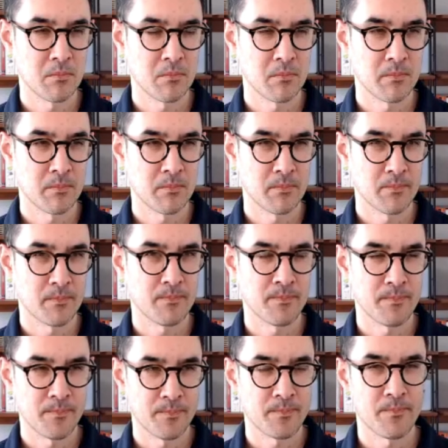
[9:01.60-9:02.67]

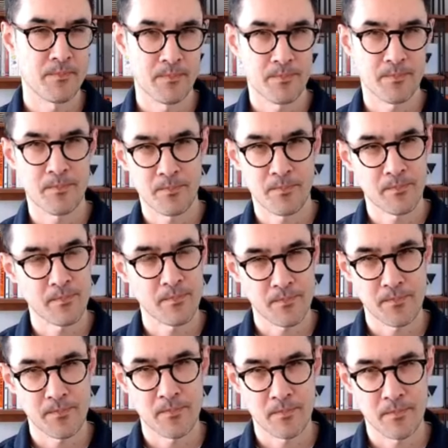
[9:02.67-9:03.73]

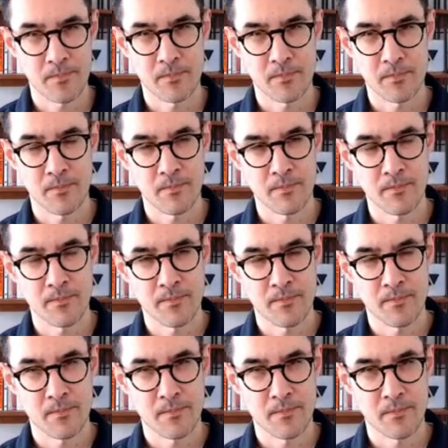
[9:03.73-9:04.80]

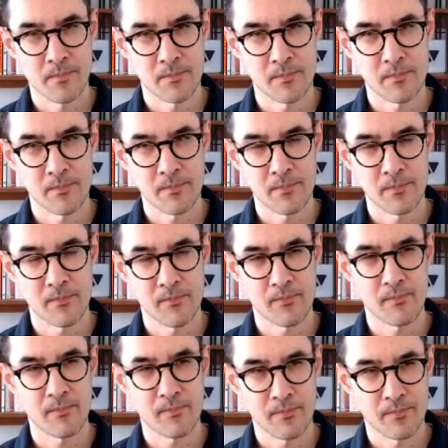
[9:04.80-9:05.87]

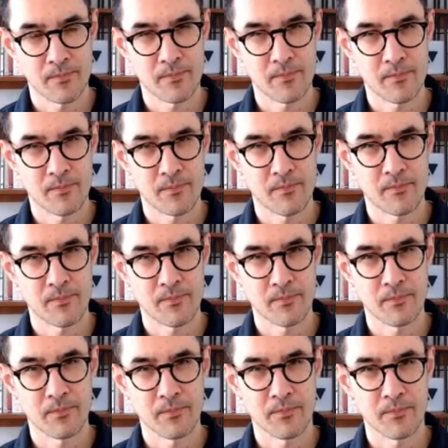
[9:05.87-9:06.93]

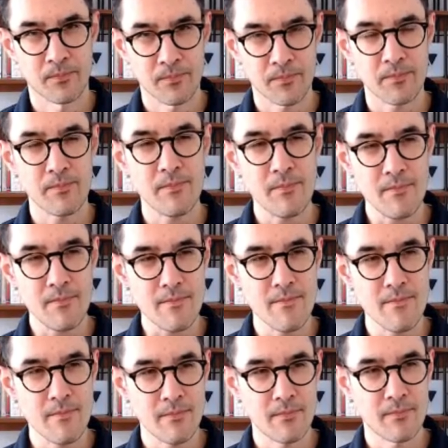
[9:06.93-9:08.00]

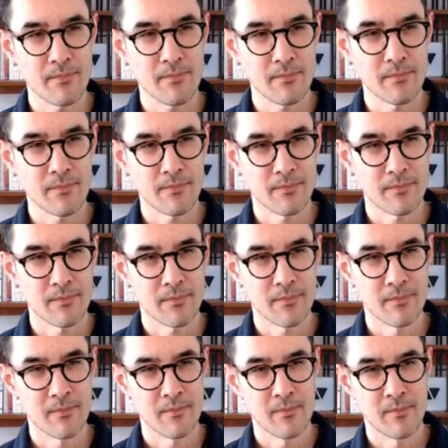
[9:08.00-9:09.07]

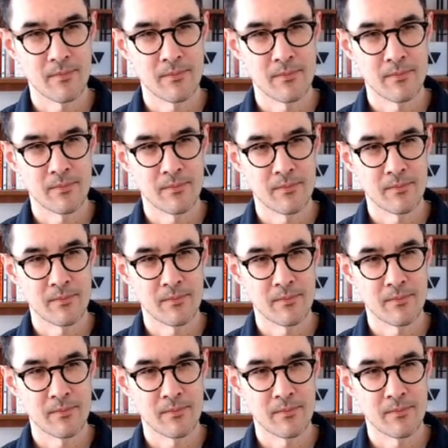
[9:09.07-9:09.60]
(not speaking)